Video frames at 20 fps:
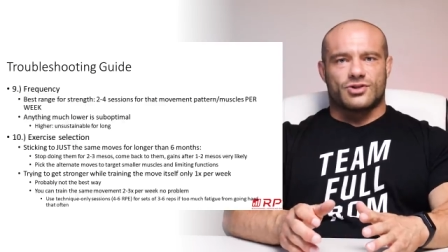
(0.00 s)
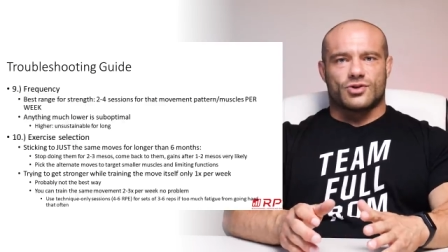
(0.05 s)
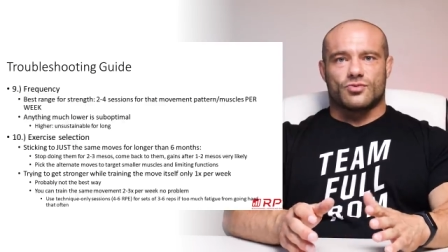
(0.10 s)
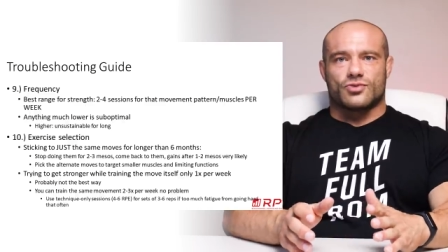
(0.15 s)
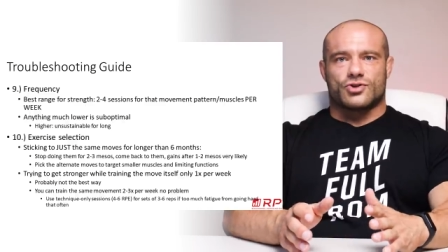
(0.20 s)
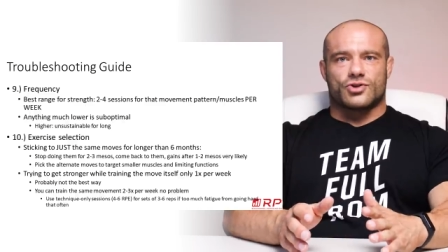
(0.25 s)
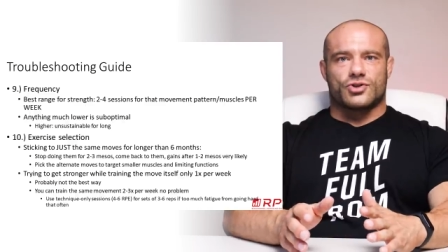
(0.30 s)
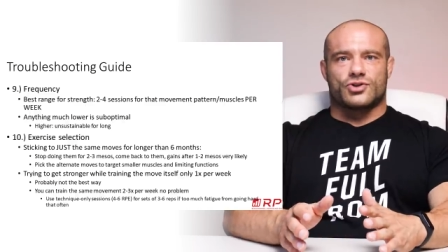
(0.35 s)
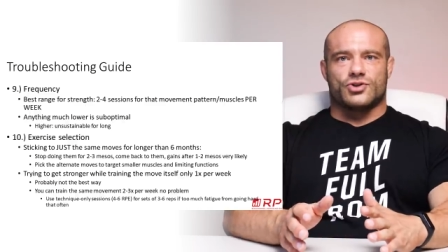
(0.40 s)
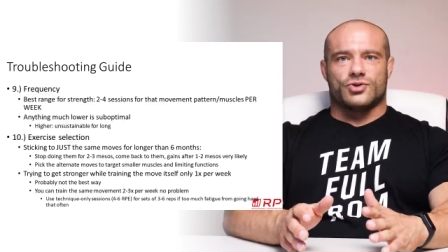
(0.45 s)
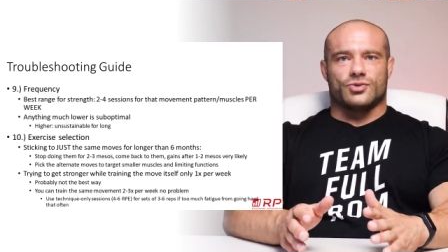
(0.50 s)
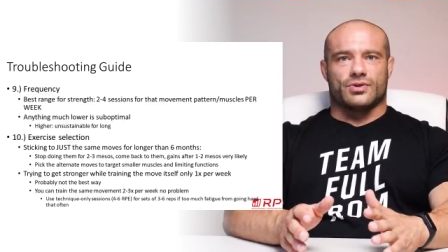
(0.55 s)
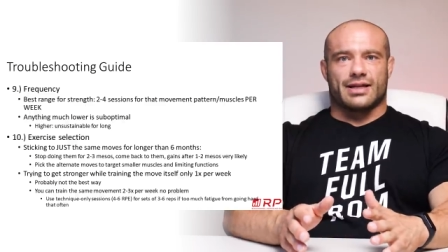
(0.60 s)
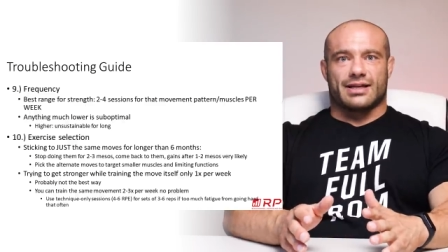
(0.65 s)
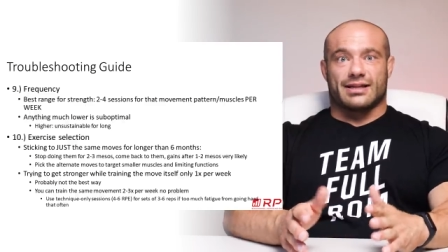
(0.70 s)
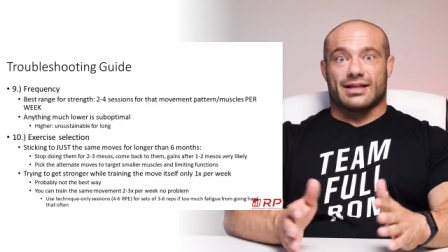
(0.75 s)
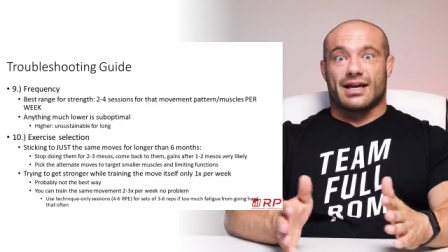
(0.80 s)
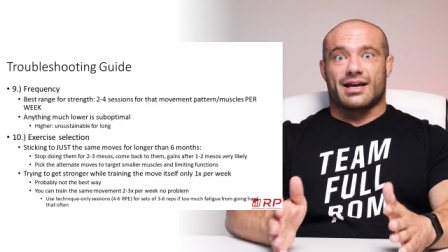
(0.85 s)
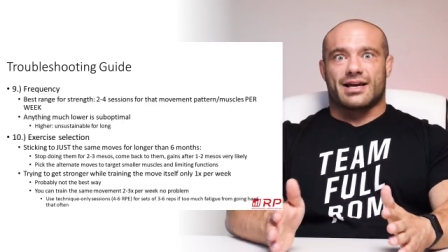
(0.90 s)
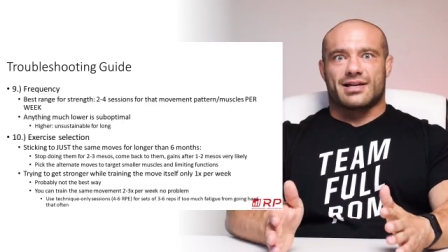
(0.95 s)
Don't just do
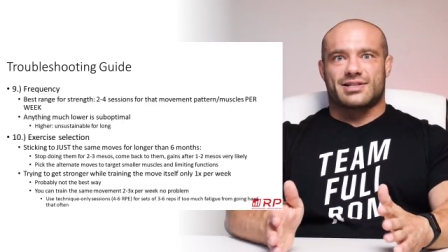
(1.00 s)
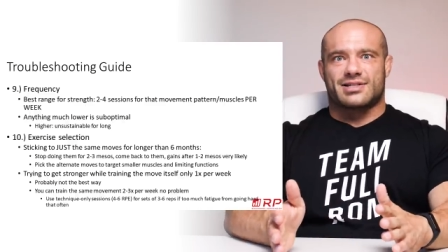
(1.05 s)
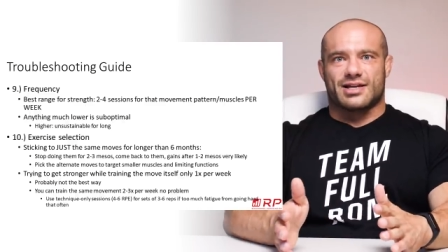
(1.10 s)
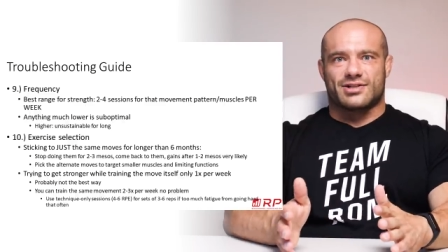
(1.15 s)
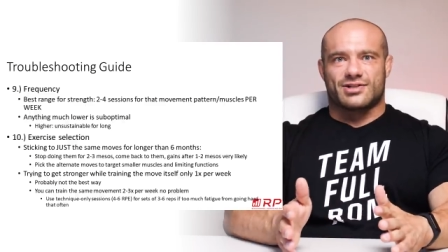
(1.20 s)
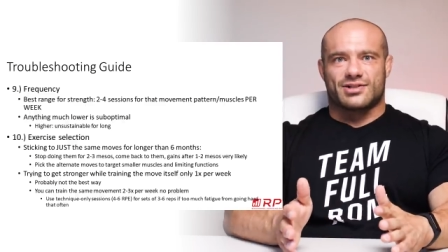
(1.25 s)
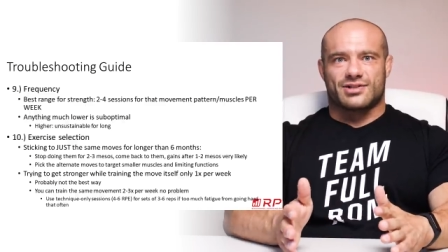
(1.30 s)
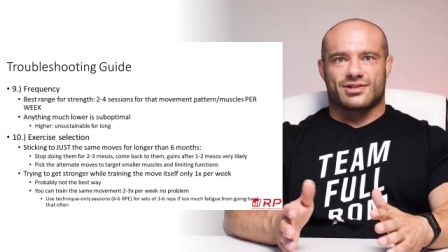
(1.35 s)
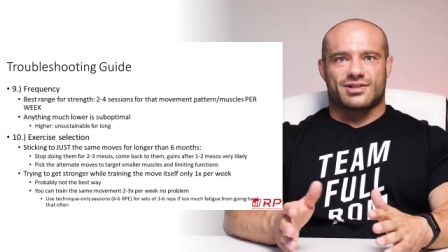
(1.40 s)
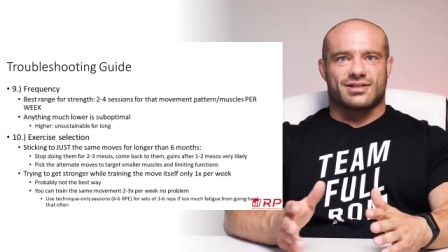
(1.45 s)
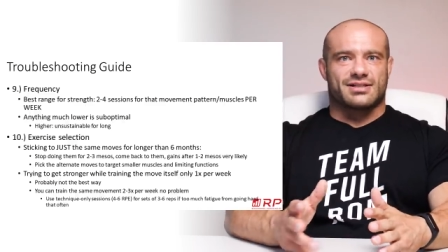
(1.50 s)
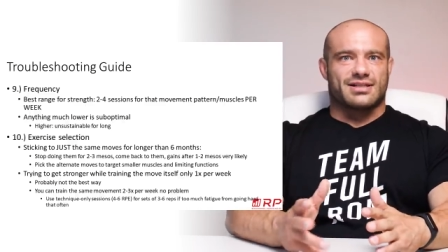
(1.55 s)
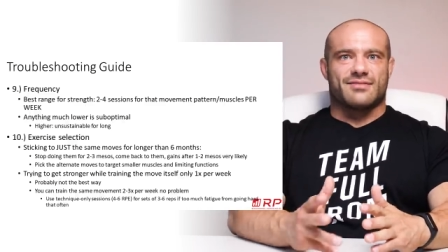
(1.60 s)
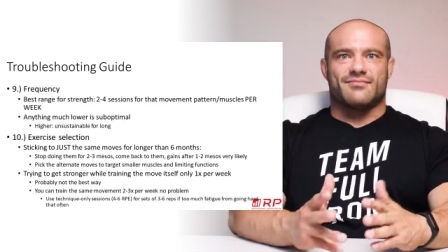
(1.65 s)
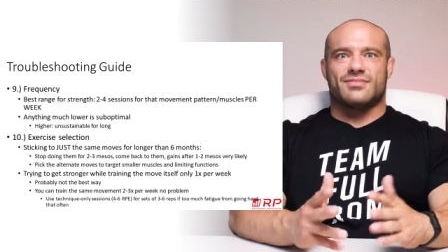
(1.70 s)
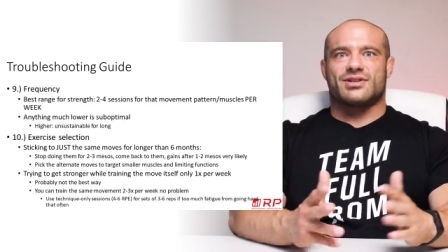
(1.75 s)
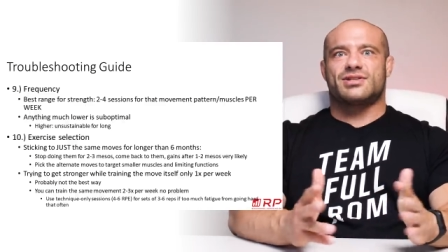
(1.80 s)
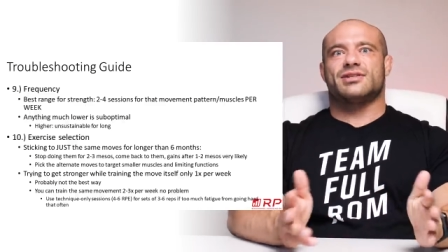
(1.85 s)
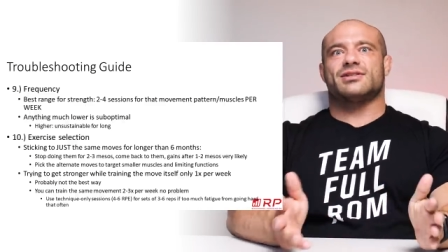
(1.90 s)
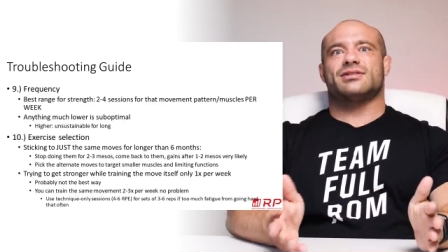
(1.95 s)
like leg extensions because
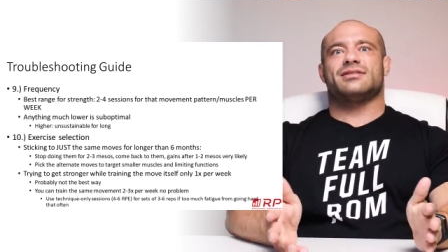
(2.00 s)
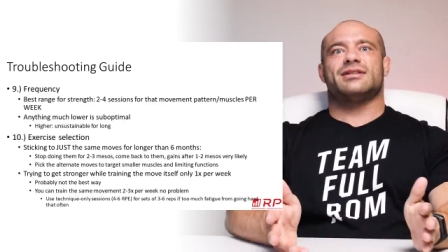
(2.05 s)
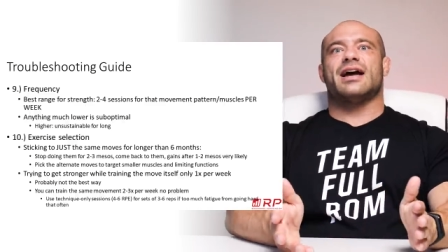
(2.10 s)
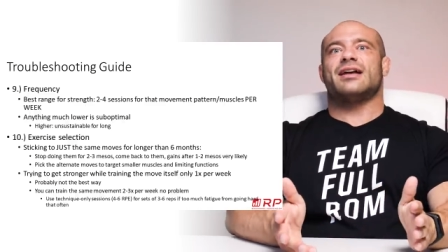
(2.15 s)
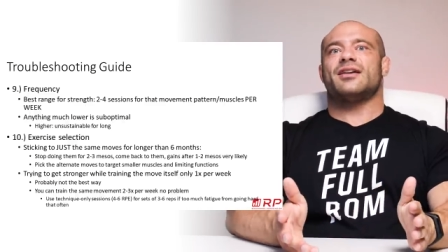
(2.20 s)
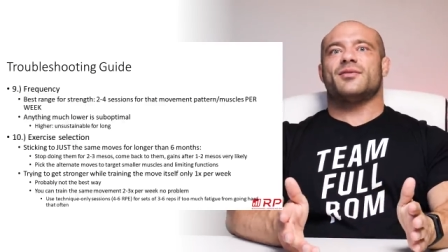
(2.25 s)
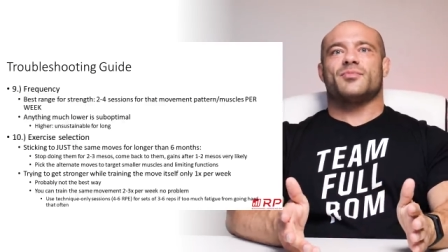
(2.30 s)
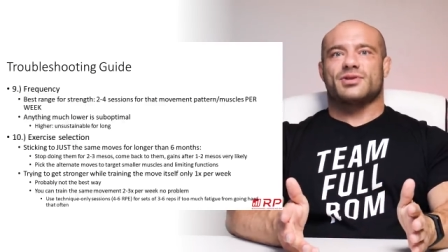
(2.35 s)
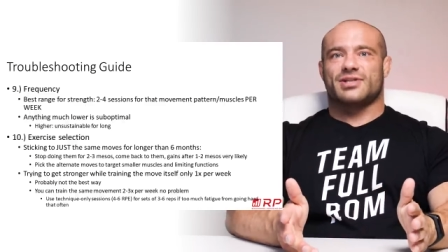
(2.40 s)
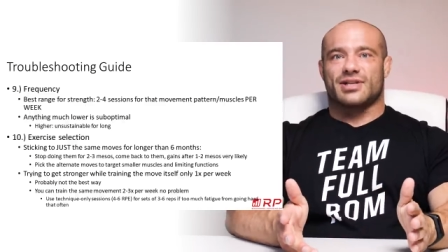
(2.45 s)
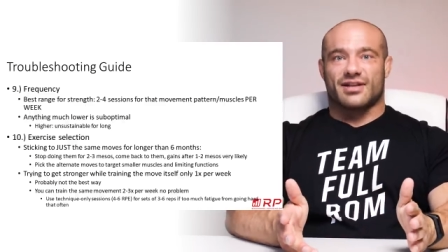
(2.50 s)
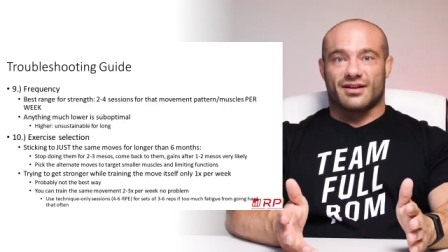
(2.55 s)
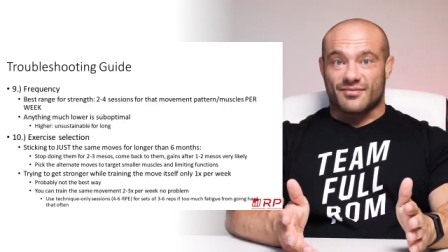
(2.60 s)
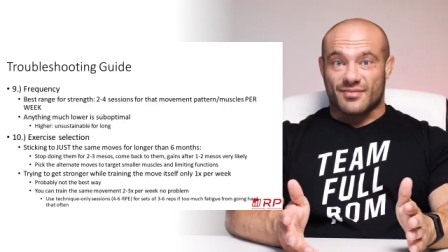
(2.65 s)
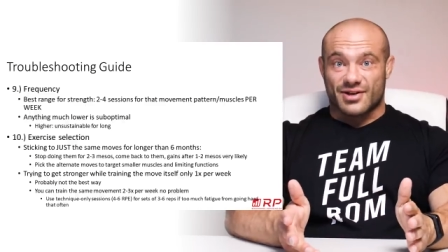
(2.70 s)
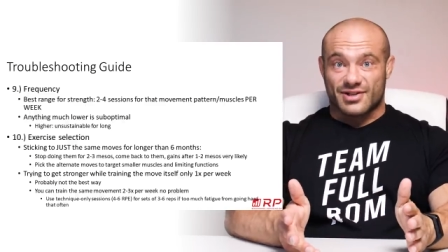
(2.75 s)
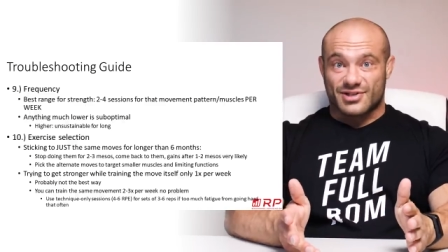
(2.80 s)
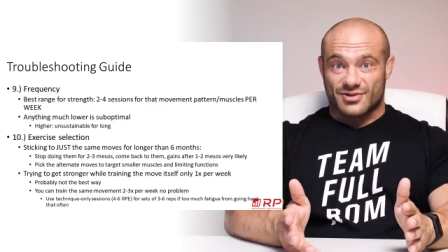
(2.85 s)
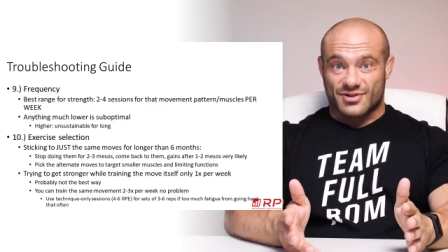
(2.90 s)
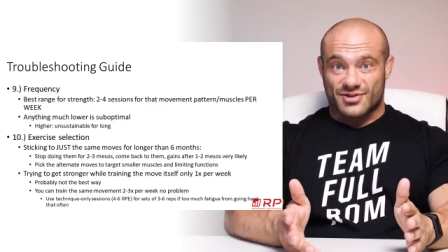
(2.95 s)
that misses 90% of the
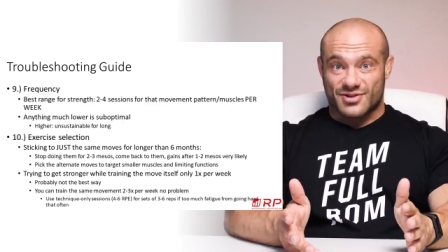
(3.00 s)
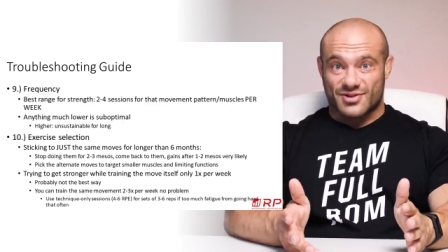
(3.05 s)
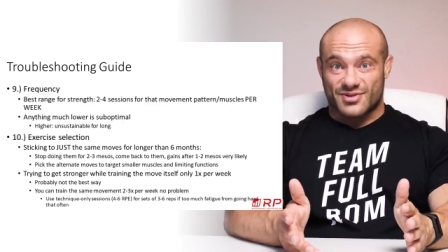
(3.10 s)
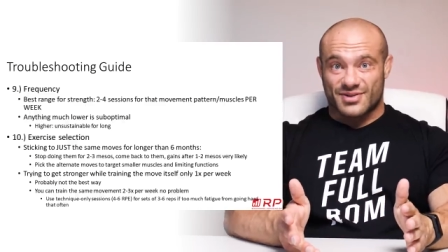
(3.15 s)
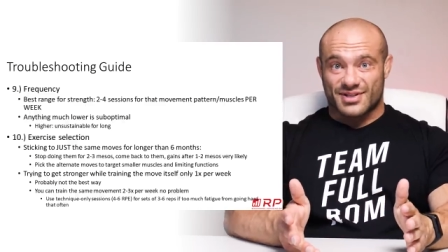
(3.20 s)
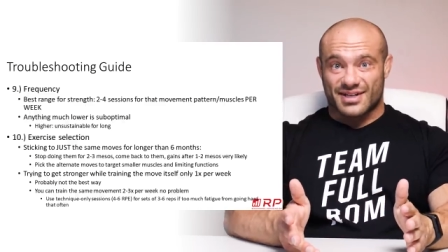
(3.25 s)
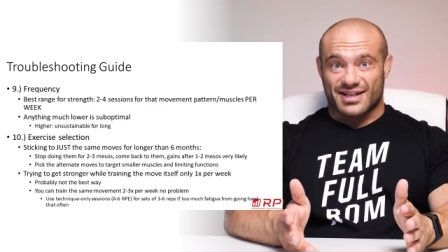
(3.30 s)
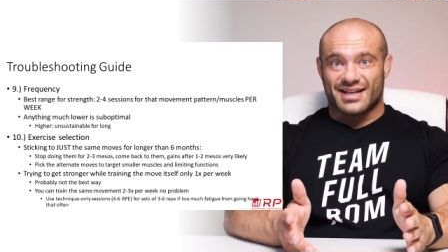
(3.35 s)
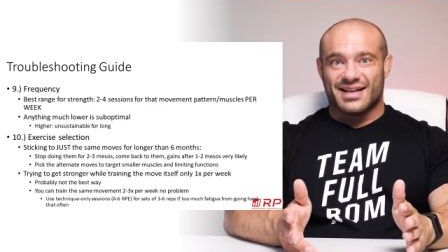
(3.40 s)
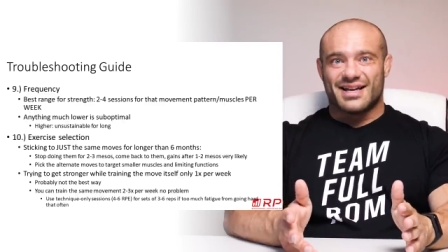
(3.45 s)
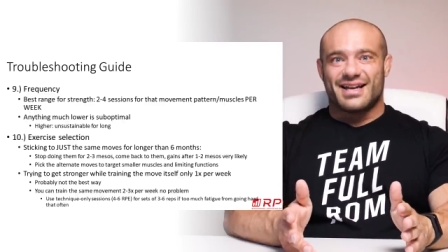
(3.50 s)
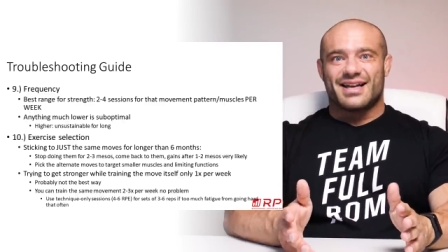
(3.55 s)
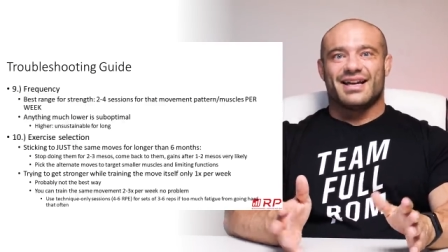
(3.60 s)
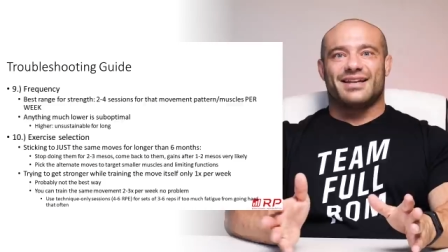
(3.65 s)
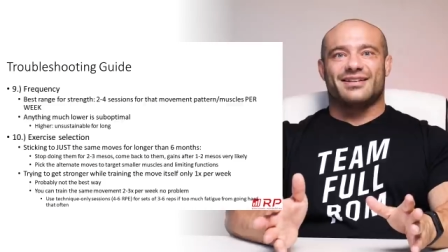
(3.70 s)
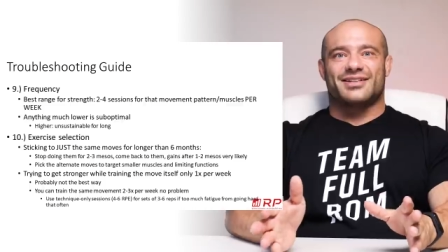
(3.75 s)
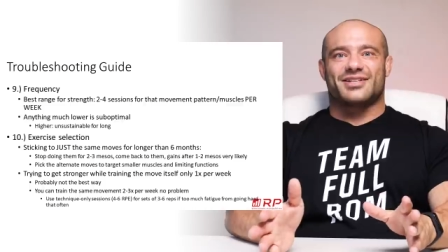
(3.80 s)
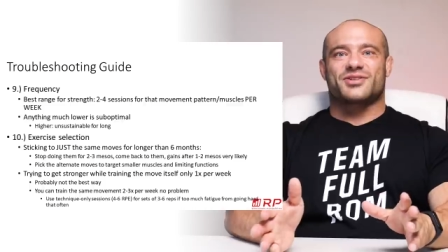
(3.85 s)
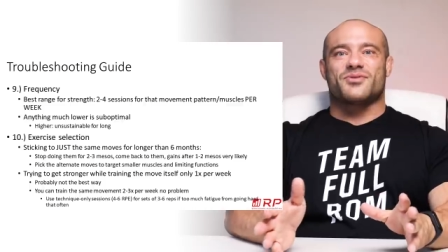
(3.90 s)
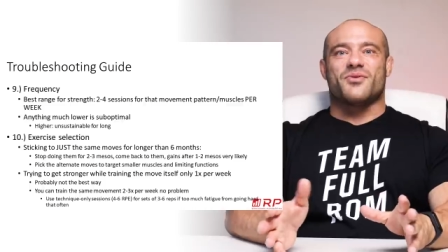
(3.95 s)
muscles you're using
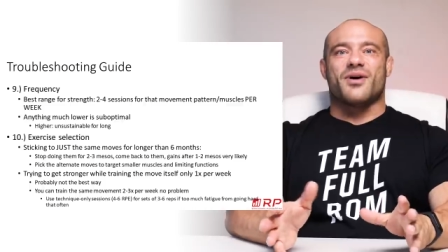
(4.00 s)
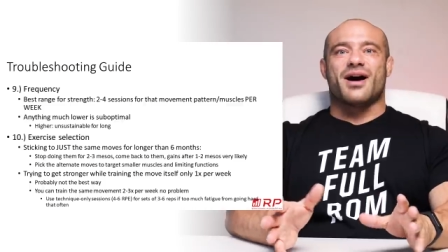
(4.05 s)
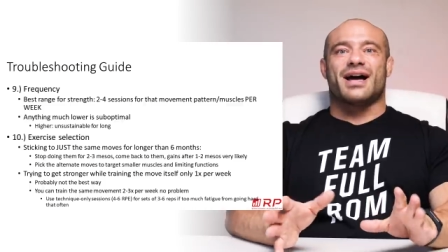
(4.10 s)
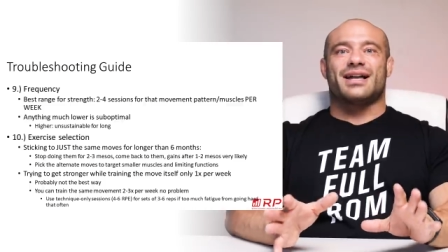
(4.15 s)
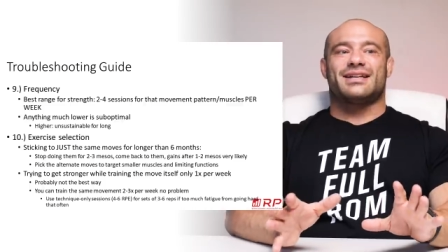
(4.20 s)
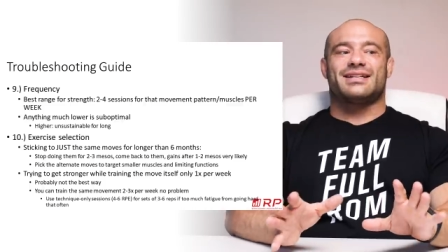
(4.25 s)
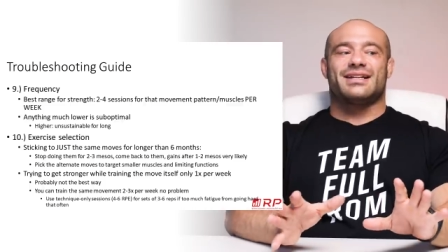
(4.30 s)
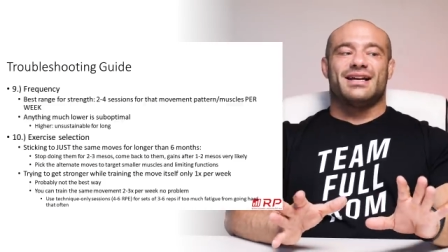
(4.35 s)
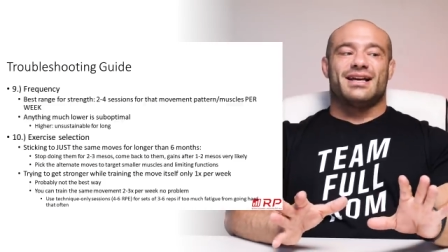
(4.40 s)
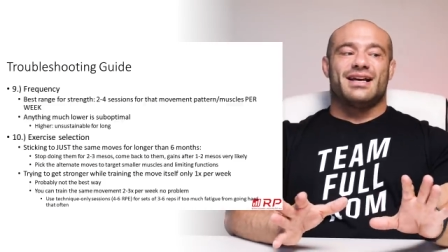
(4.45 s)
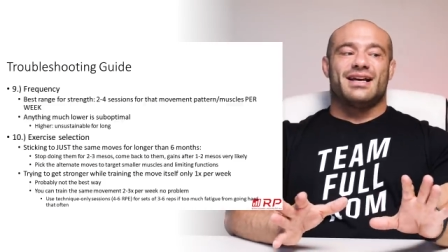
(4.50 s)
in the squat.